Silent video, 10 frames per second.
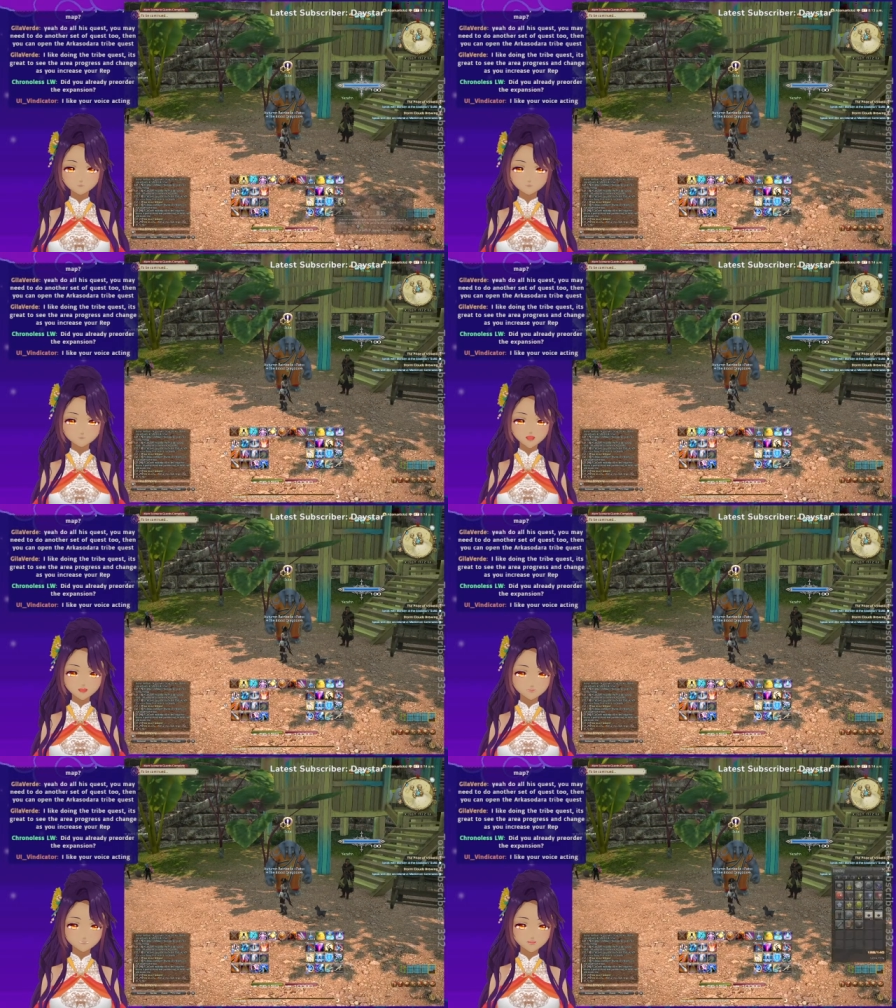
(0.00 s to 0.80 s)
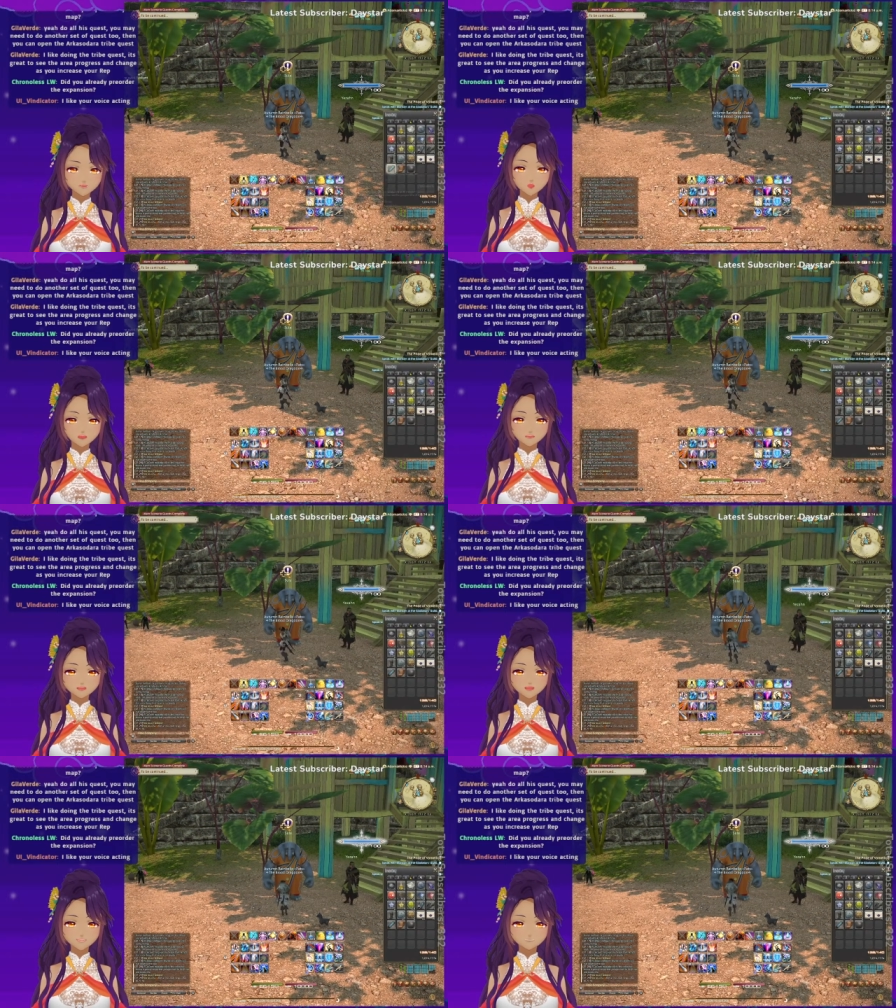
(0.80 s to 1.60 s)
But the Arksador
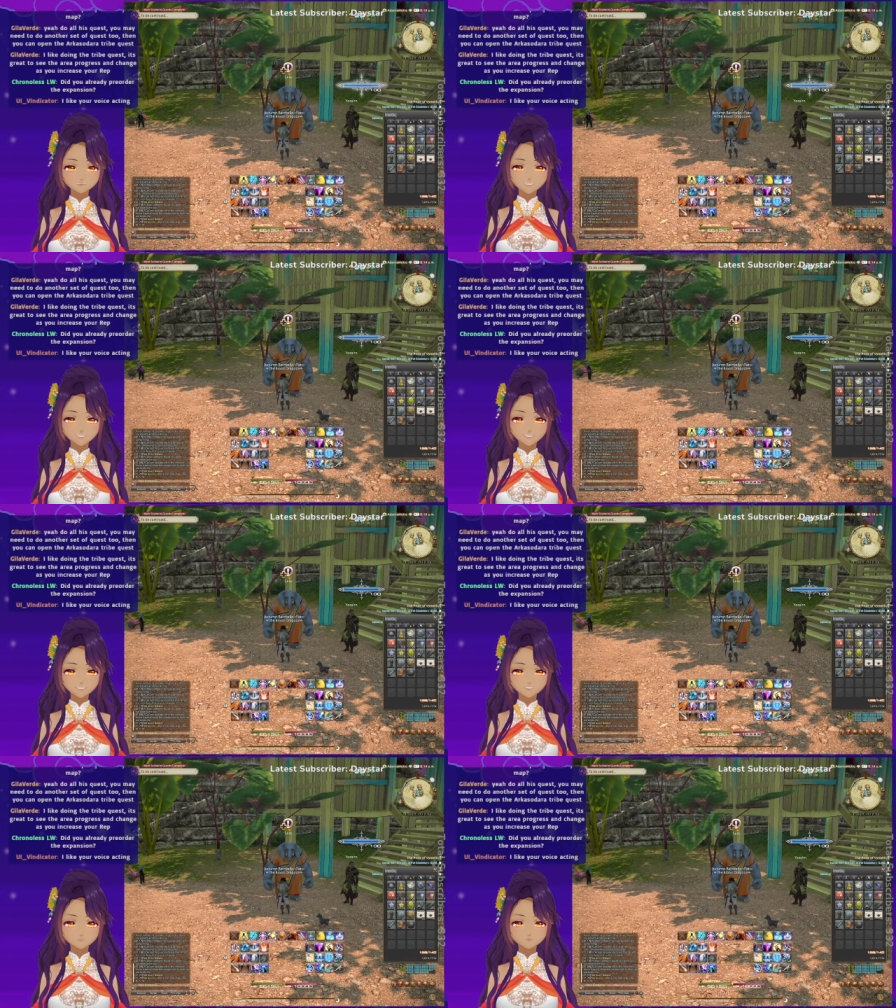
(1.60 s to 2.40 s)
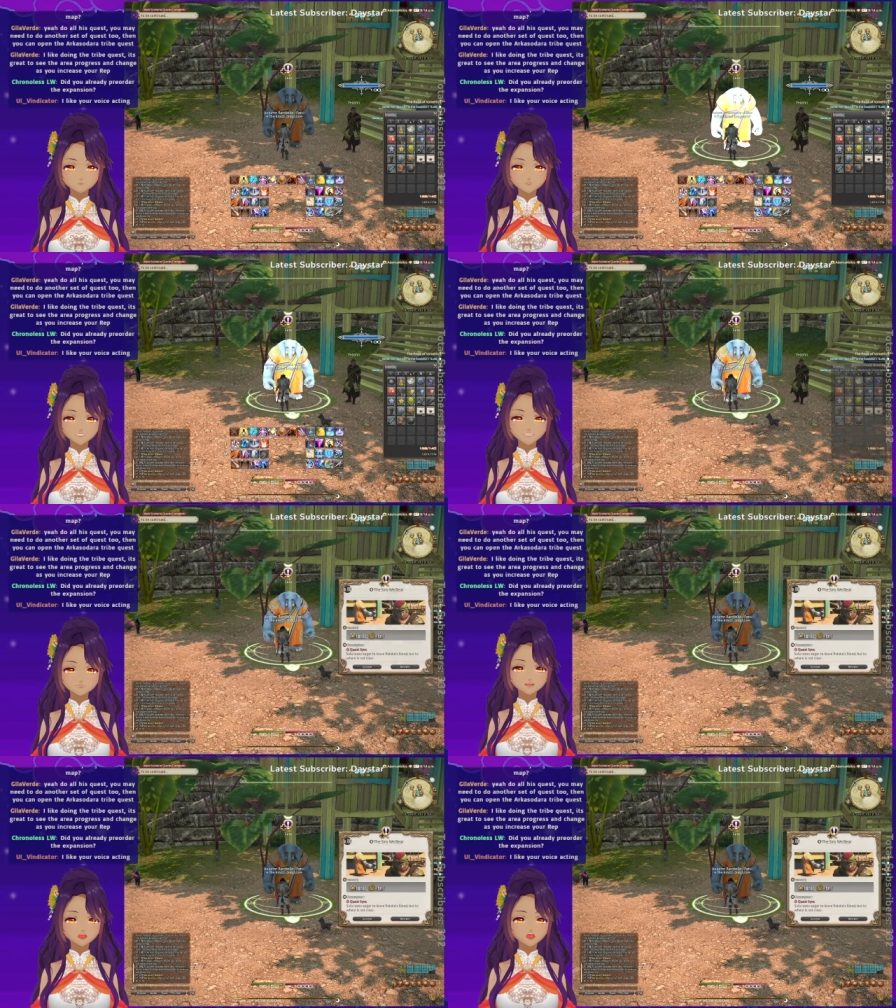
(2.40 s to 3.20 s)
quest, eh? Okay,
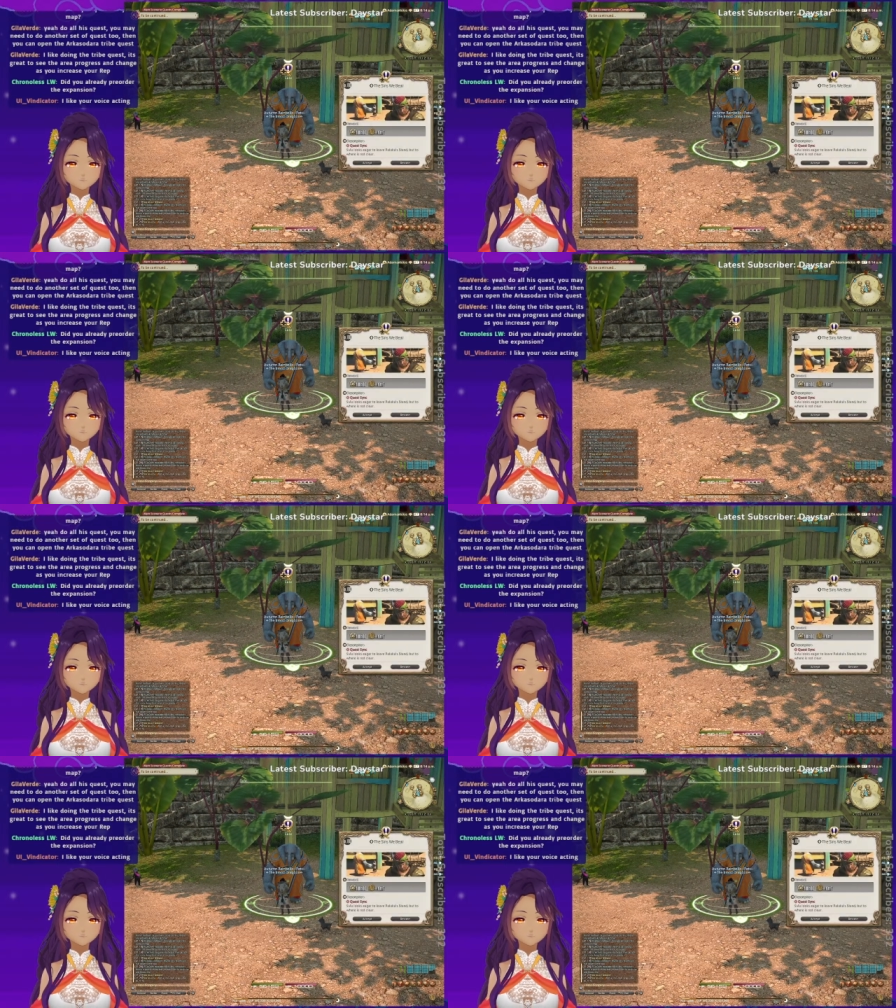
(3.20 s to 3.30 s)
let's go.